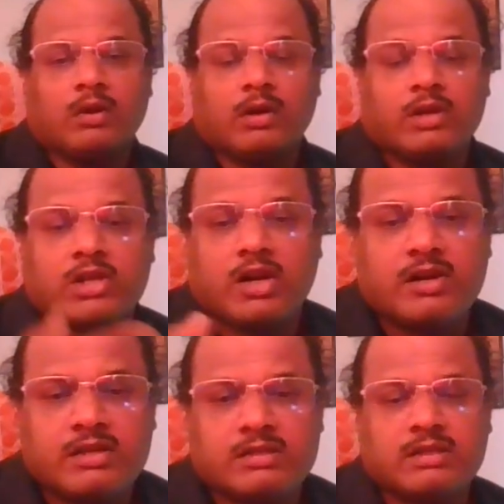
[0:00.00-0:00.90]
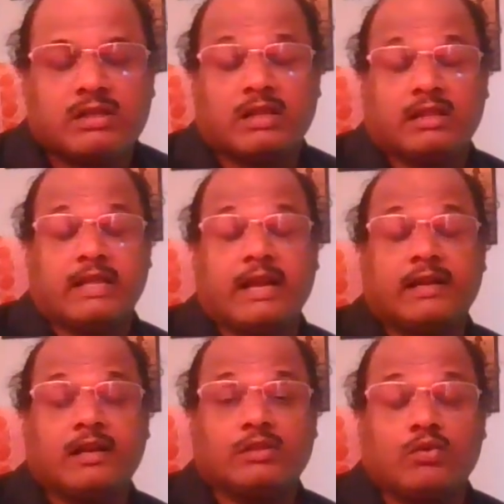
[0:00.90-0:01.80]
shirts, they
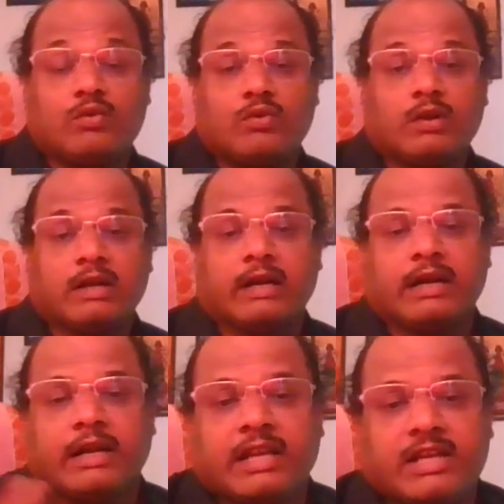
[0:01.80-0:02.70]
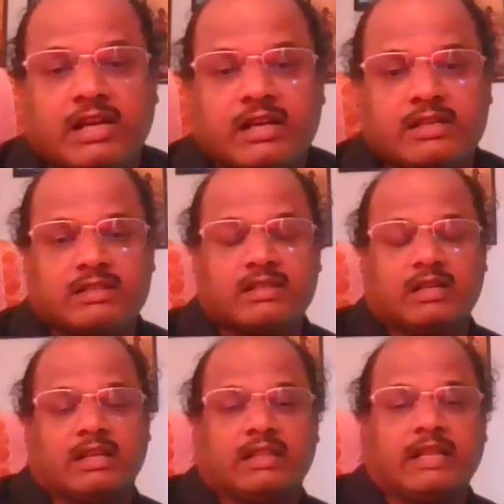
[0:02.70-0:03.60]
enter through t-shirts,
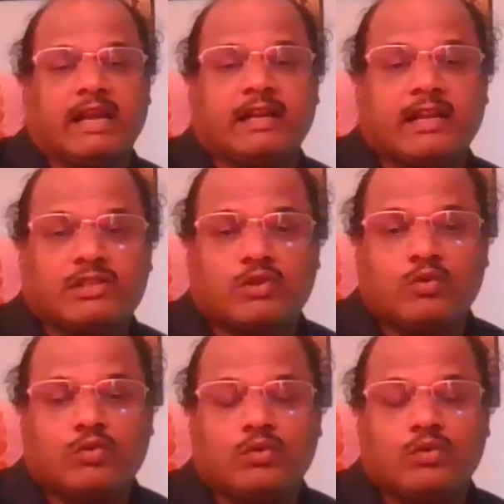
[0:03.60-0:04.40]
they enters through